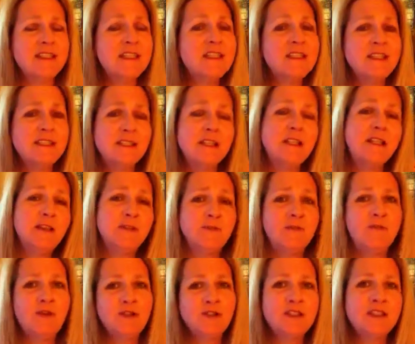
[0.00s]
This isn't the
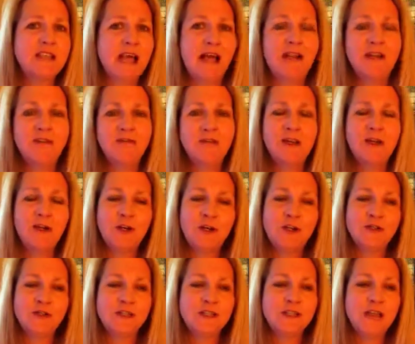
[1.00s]
first Salley
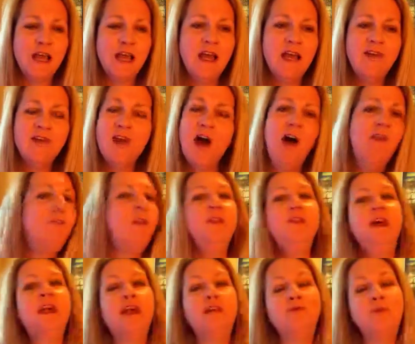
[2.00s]
Vickers novel
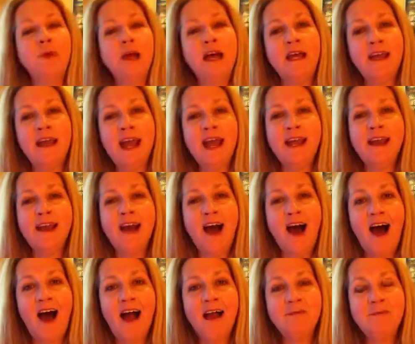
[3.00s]
that I've read, and
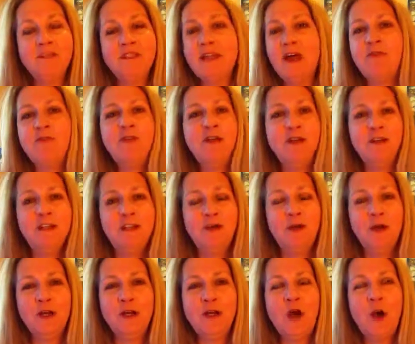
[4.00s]
I'm definitely
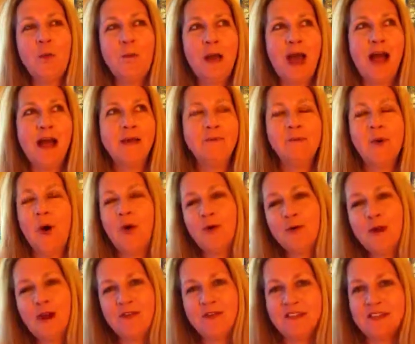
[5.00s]
going to go back and poke
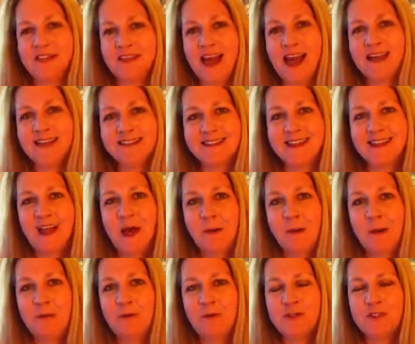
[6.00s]
around the stacks and
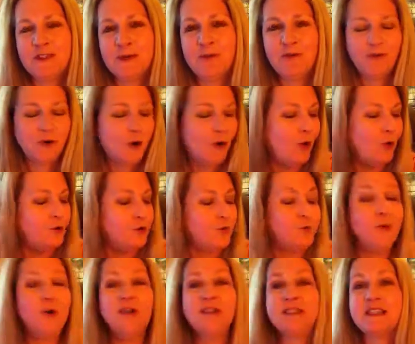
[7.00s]
come up with some of her older
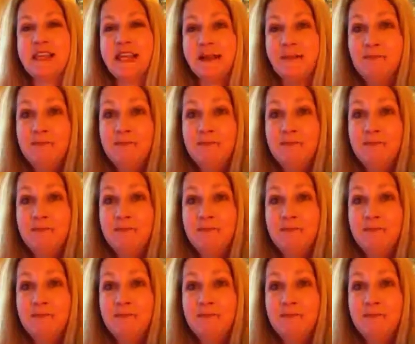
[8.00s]
books.